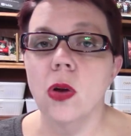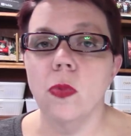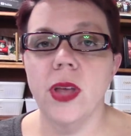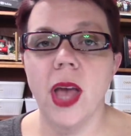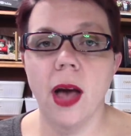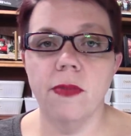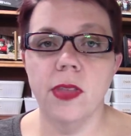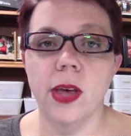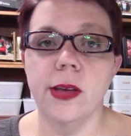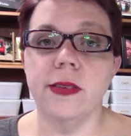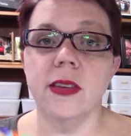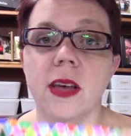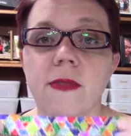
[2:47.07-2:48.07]
we have
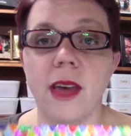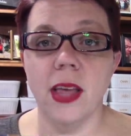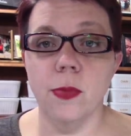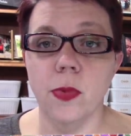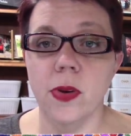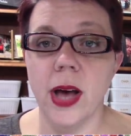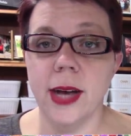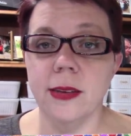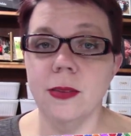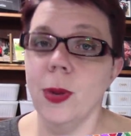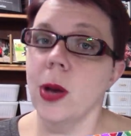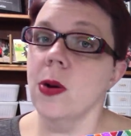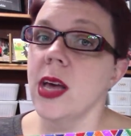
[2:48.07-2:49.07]
those available as well,